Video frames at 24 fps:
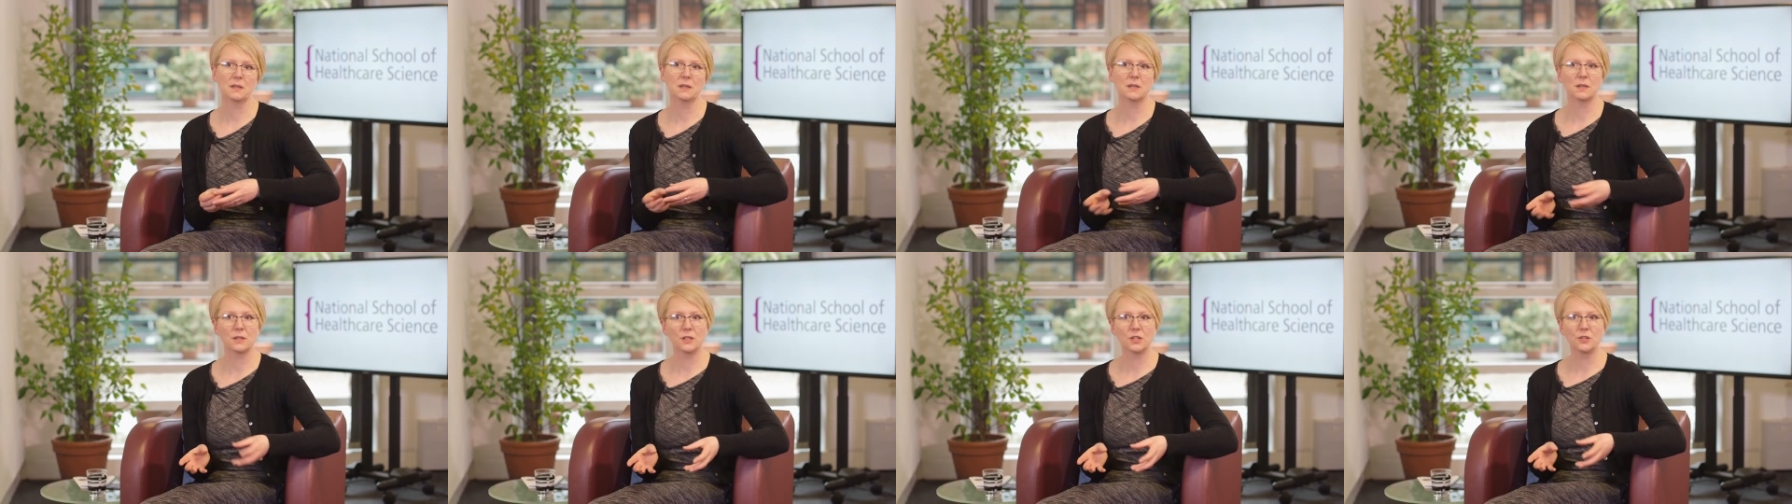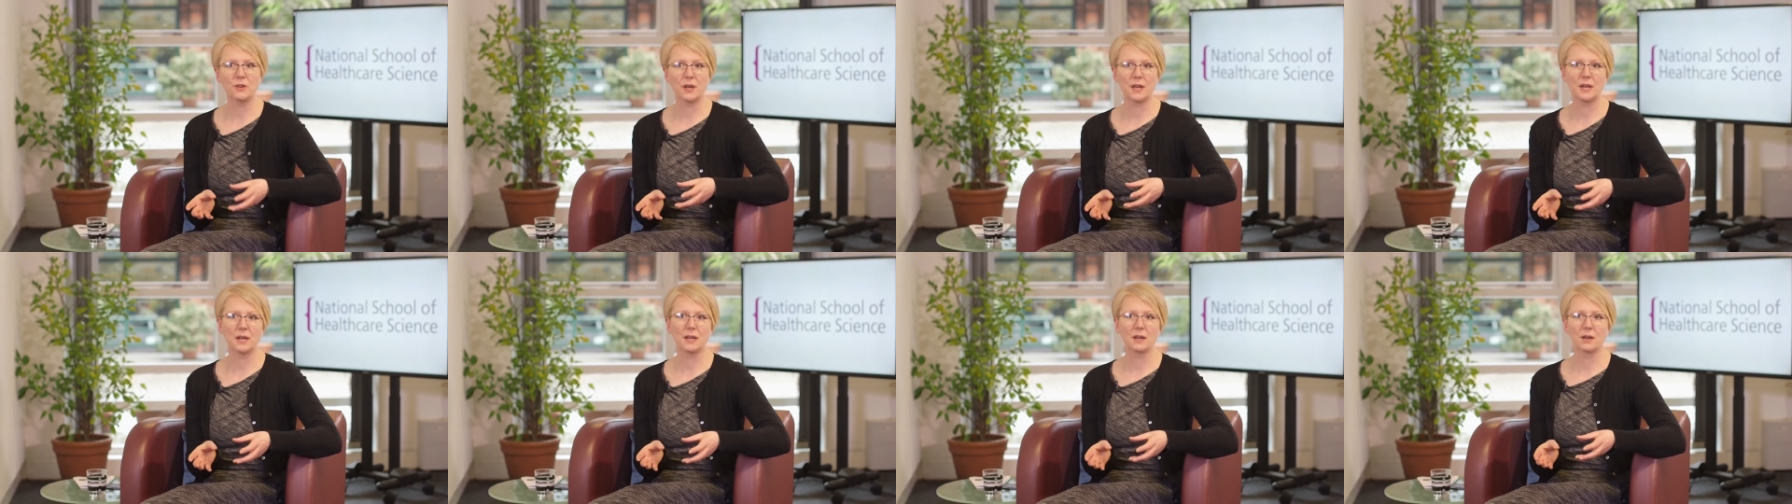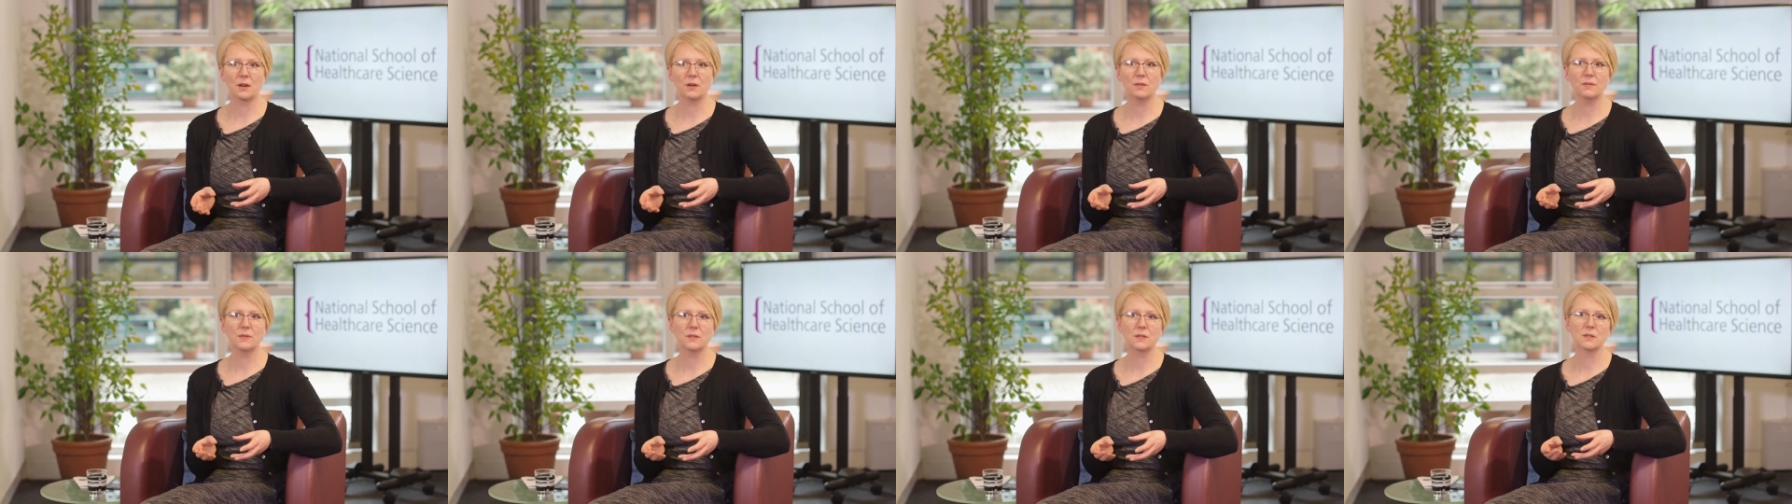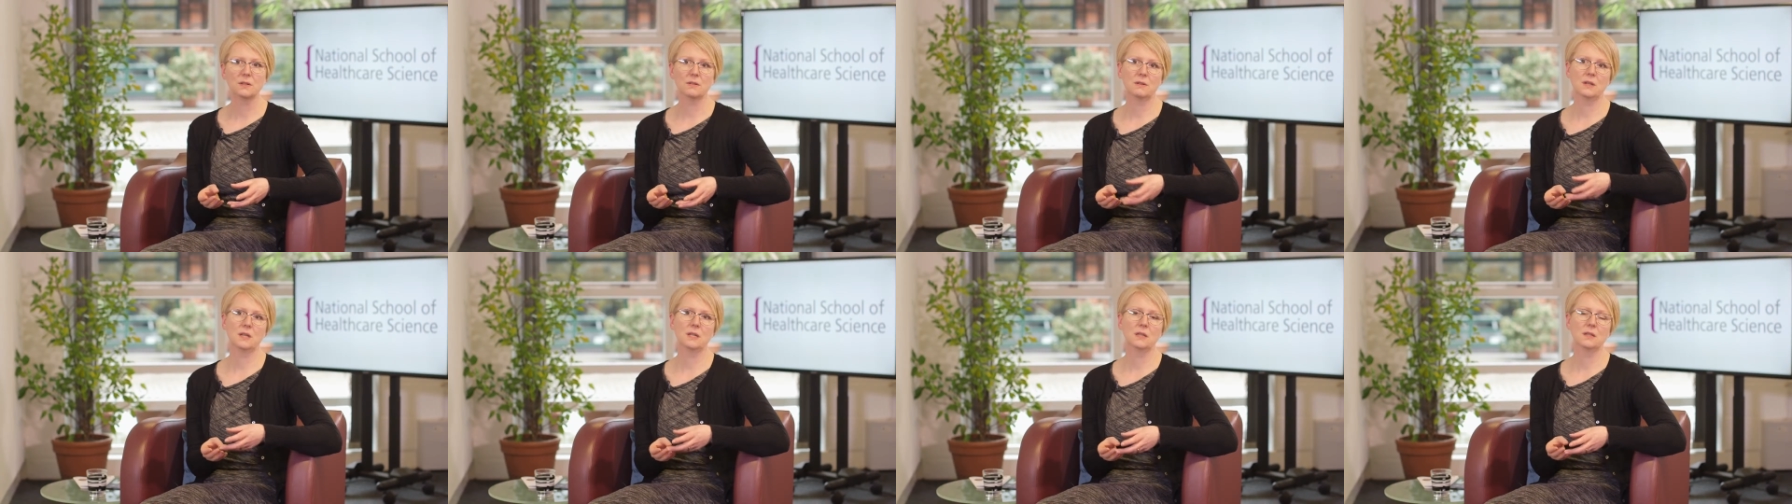than your training
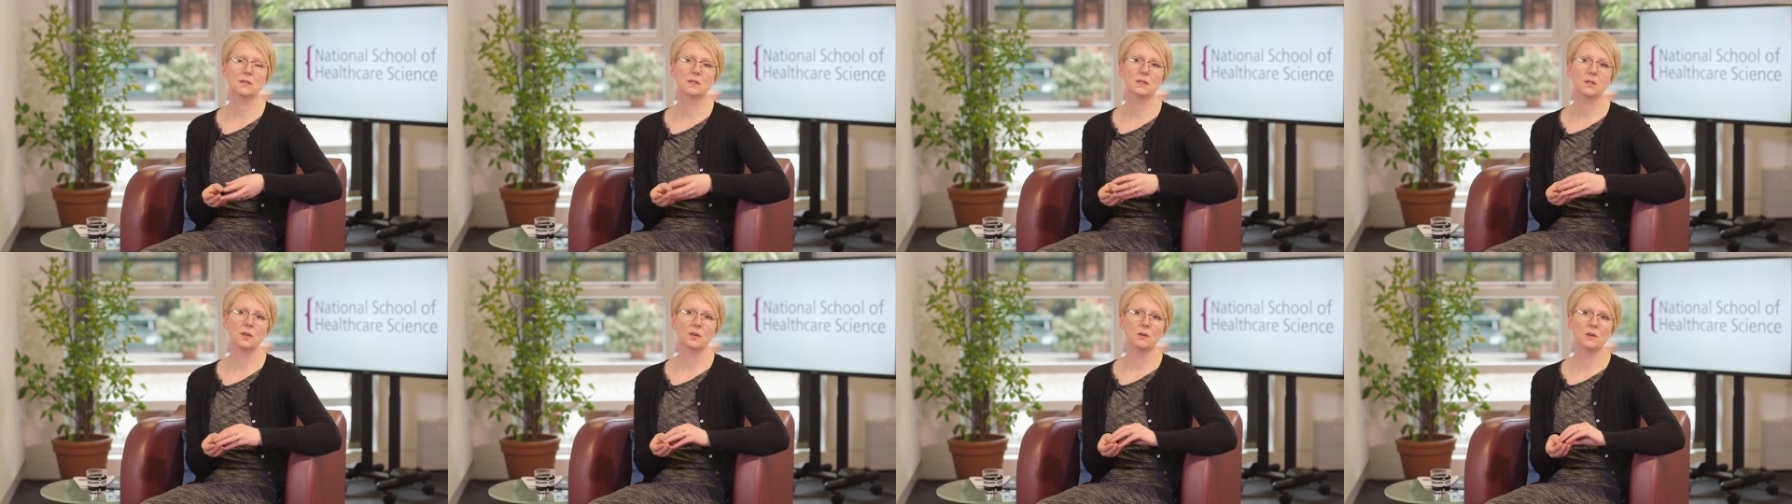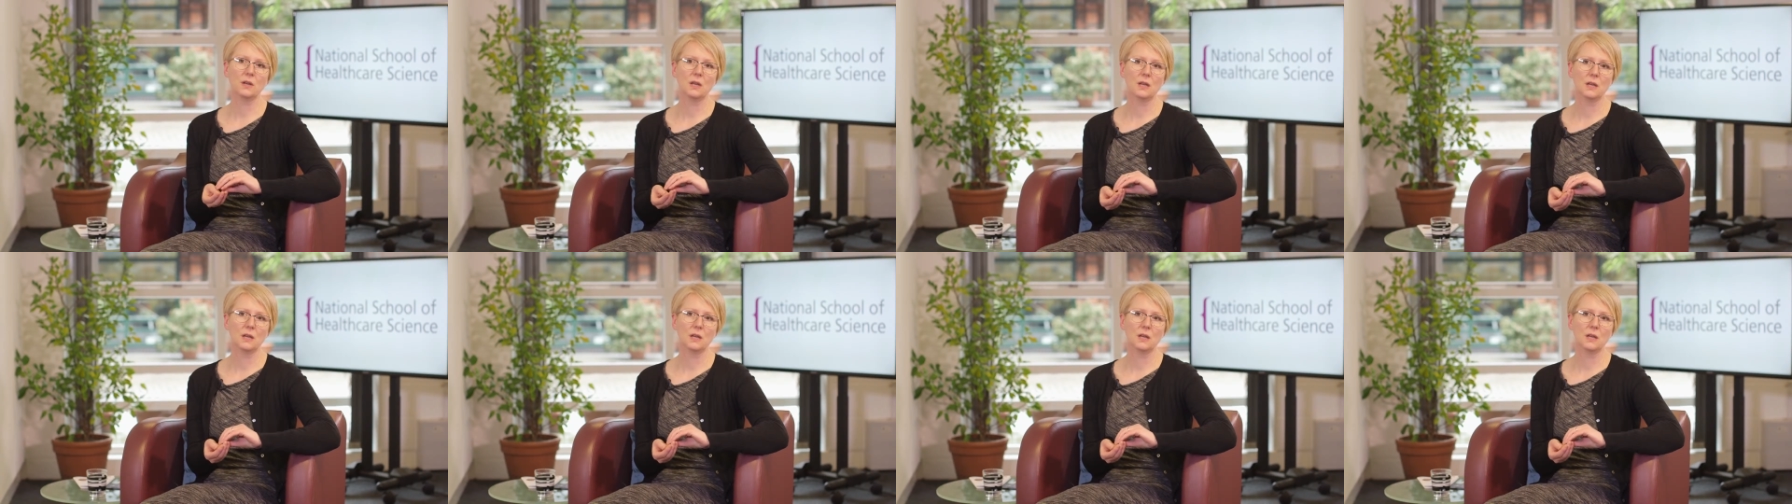officer is. So